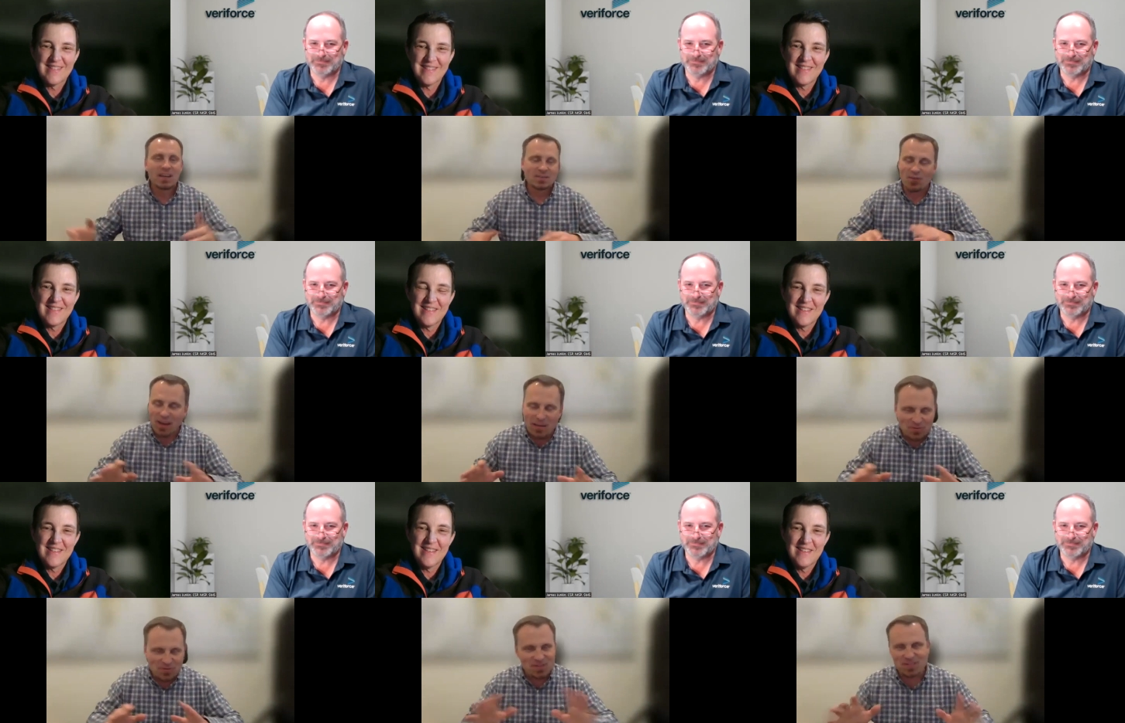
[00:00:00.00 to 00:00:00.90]
Speaker 1: so it was
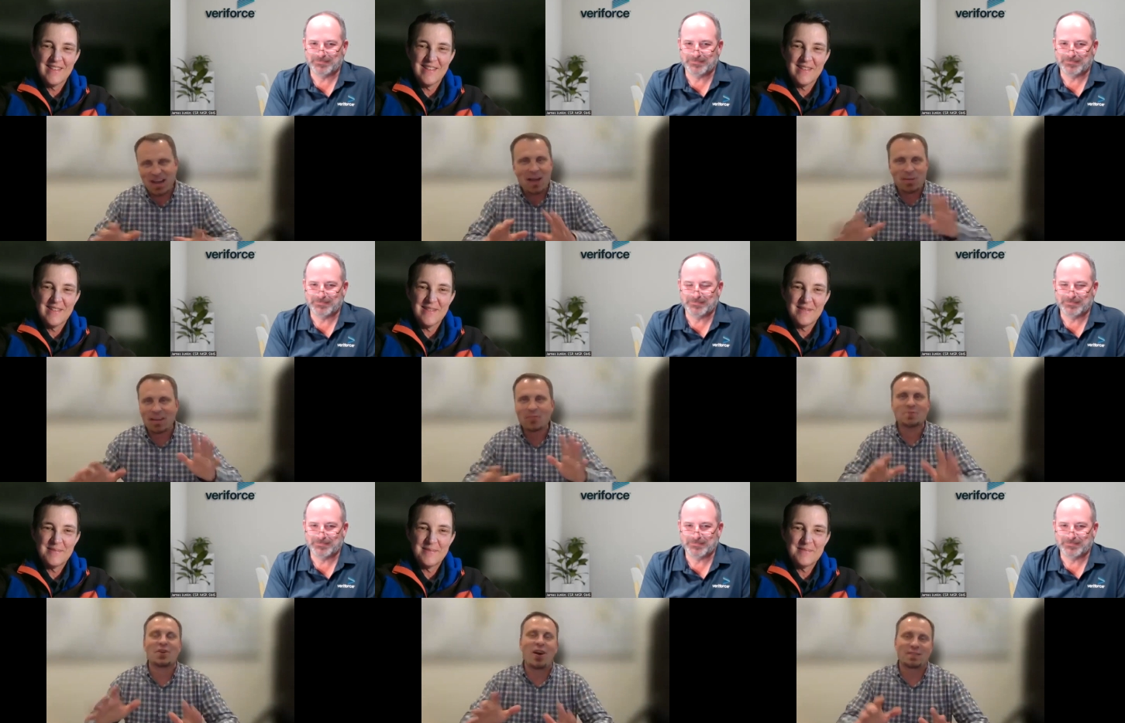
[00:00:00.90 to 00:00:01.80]
just, I mean, it was
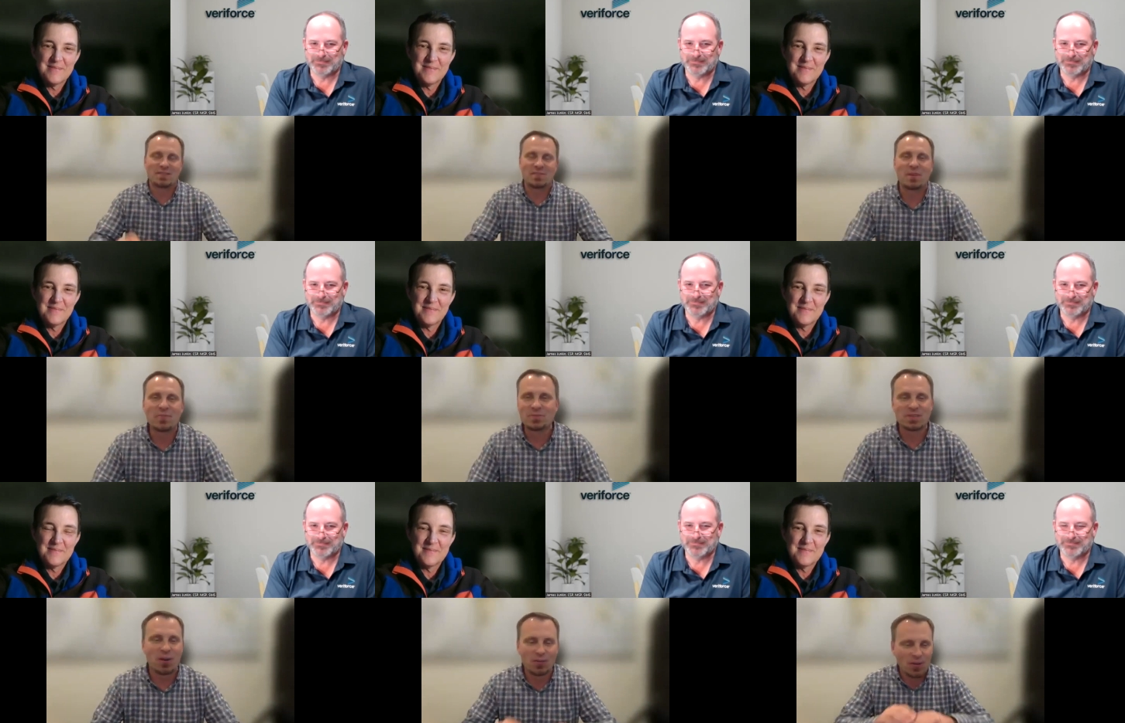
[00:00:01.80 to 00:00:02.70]
awesome. It was the,
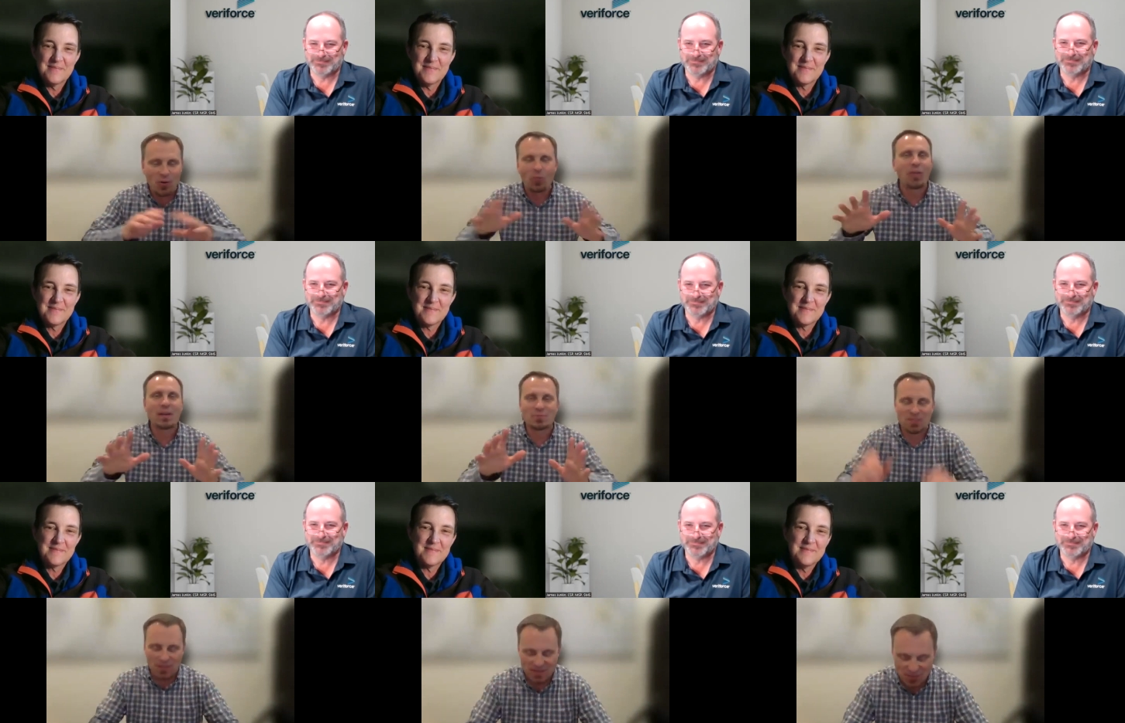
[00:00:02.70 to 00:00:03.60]
the whole thing was a
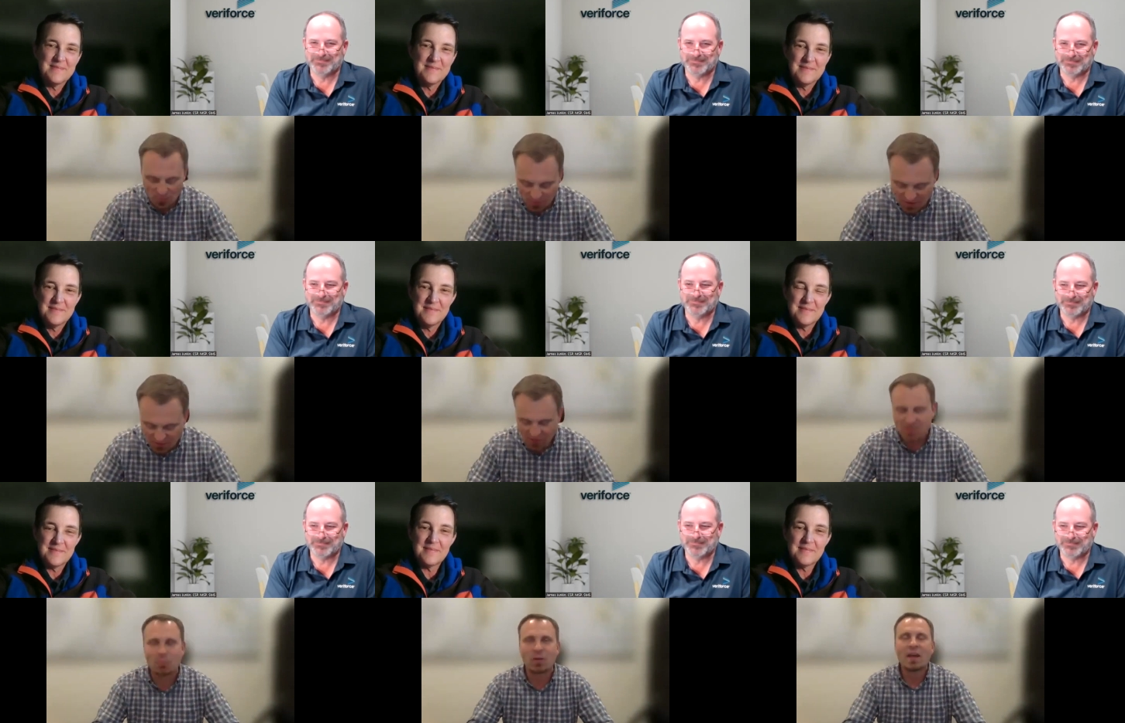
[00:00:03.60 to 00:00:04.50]
lesson in perseverance.
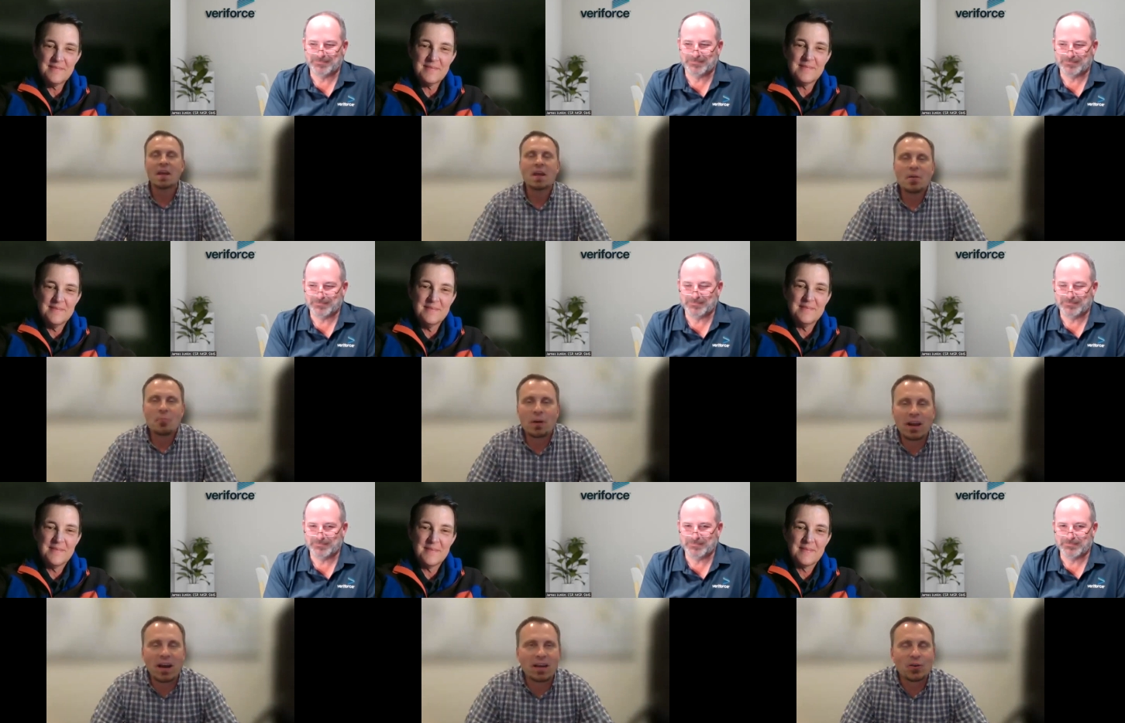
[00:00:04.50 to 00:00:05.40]
But but
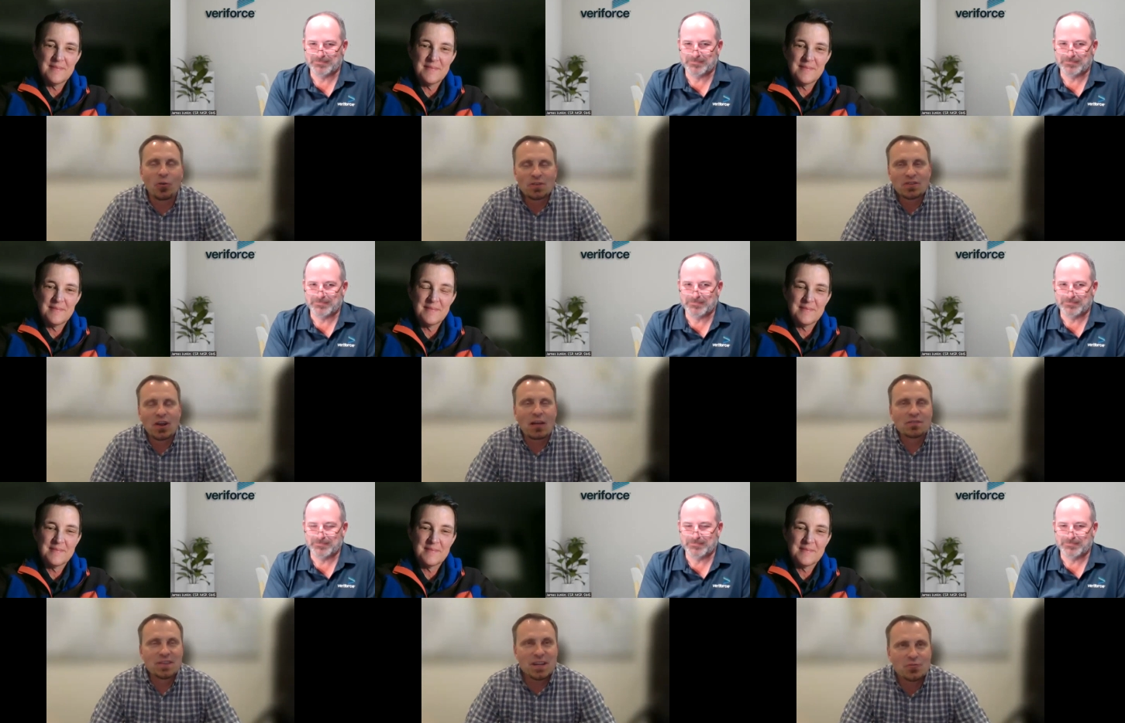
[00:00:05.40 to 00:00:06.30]
I, in the course of the
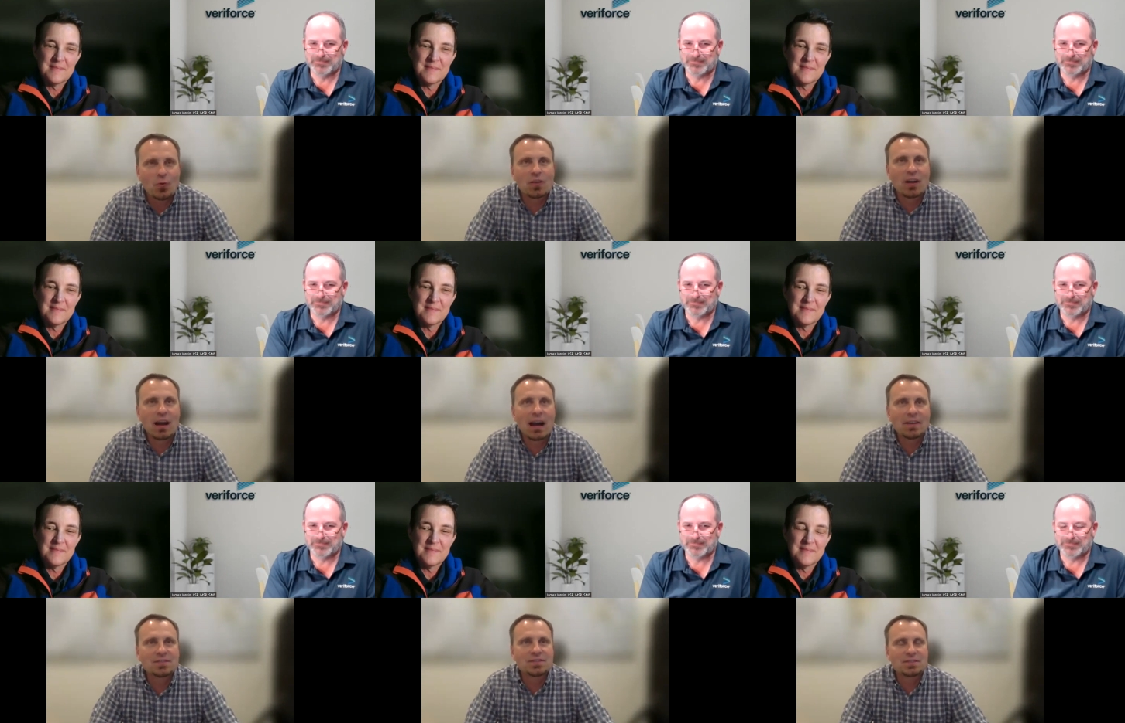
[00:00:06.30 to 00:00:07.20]
conversation, one of the
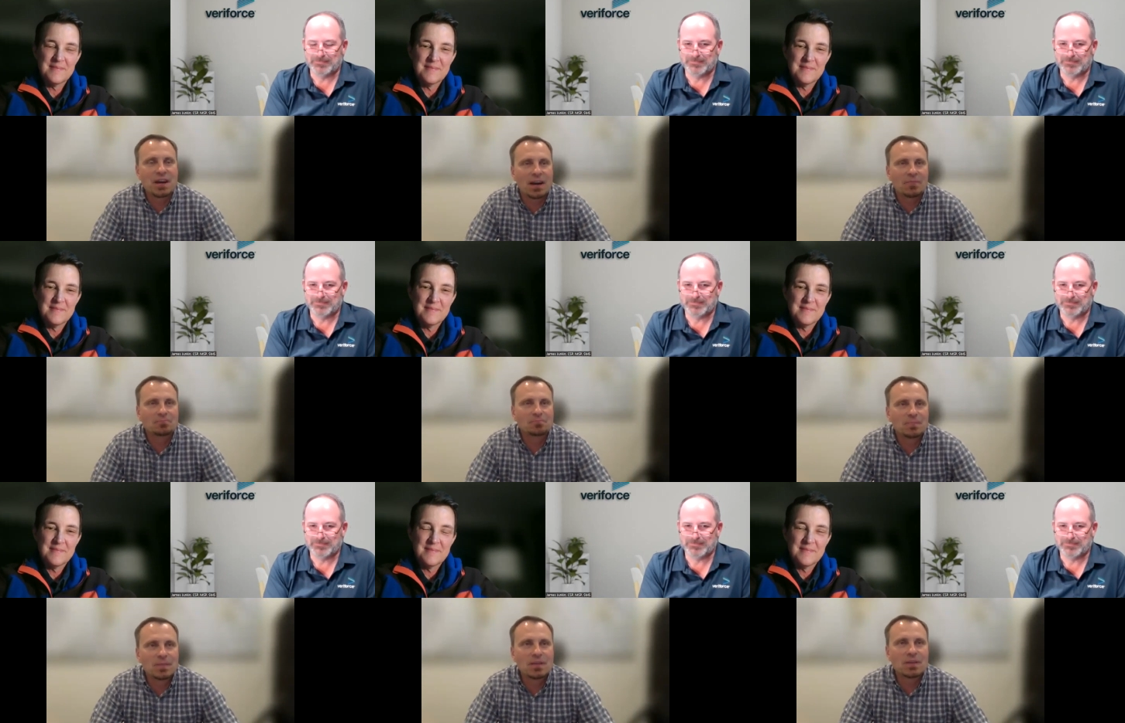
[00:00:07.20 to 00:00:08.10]
guys um,
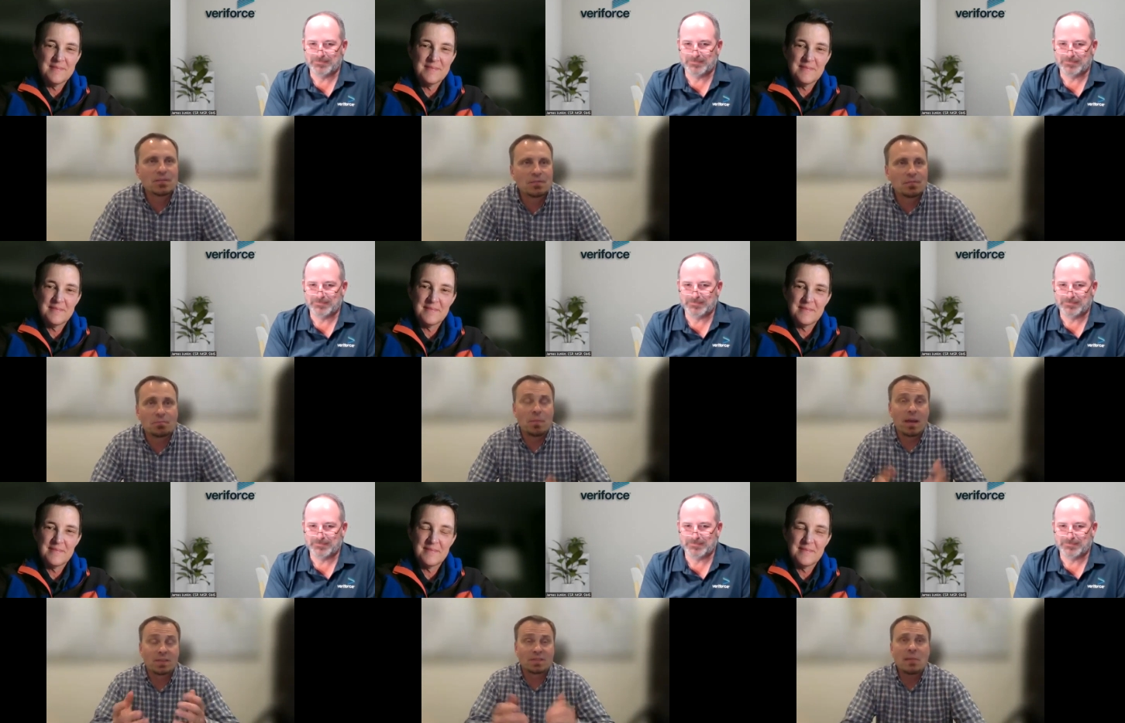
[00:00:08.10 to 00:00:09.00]
made
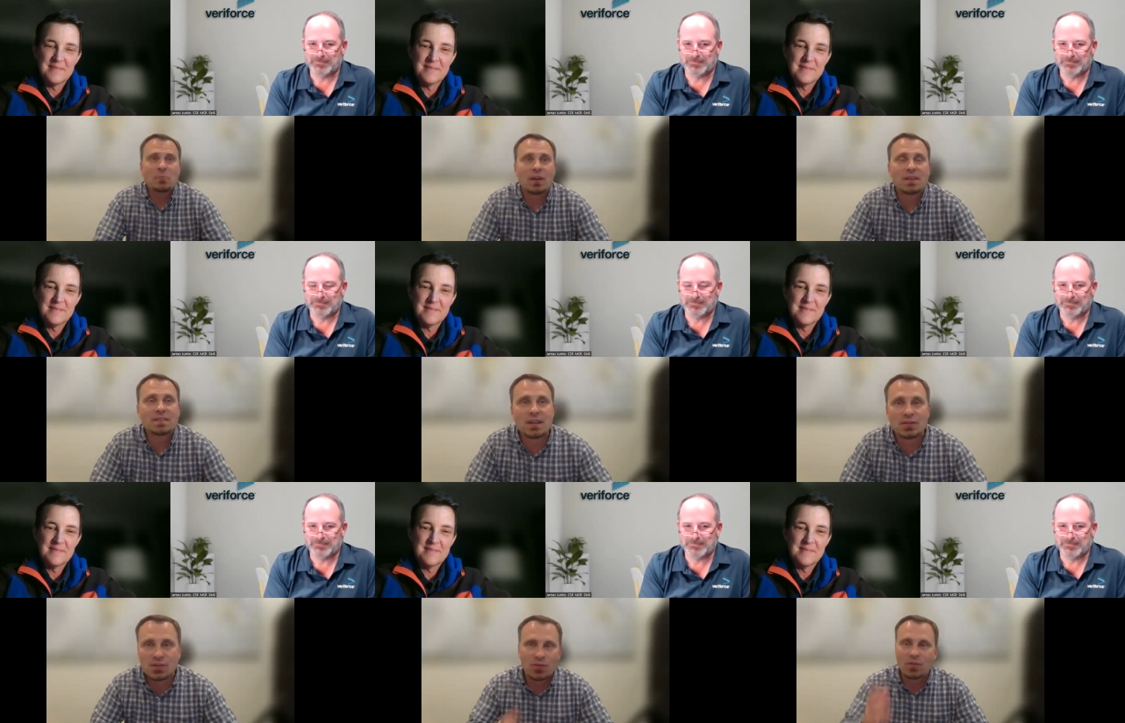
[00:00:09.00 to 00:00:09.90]
a statement, and he said,
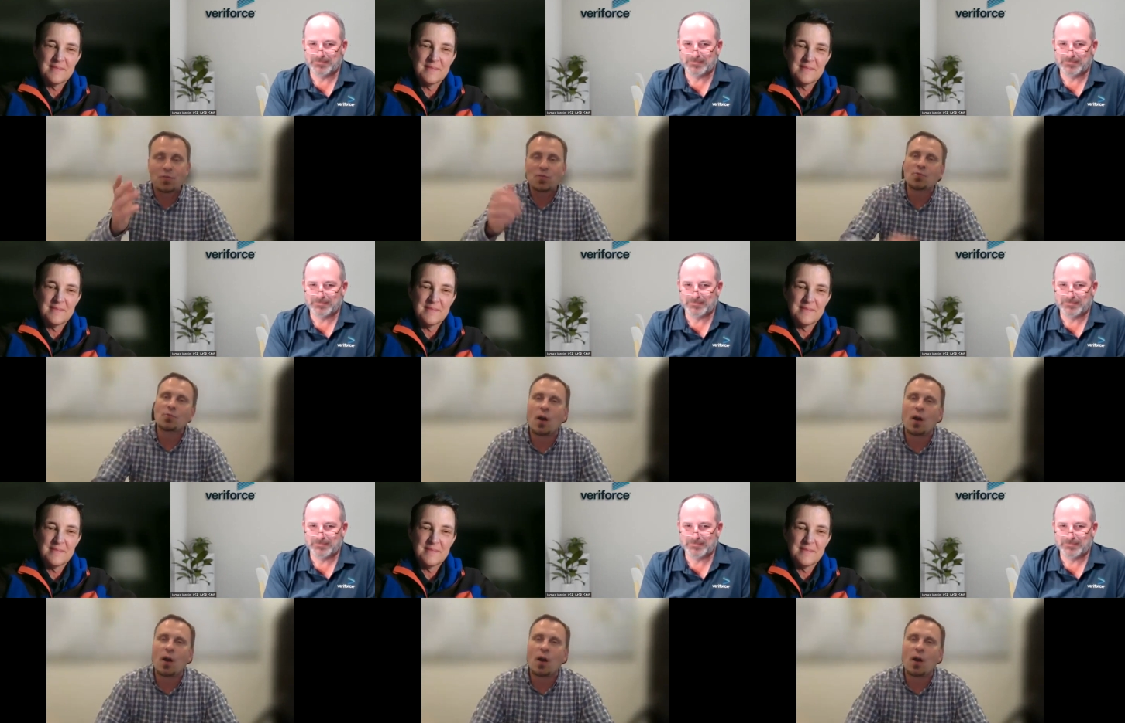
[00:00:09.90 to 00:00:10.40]
"Dude, if you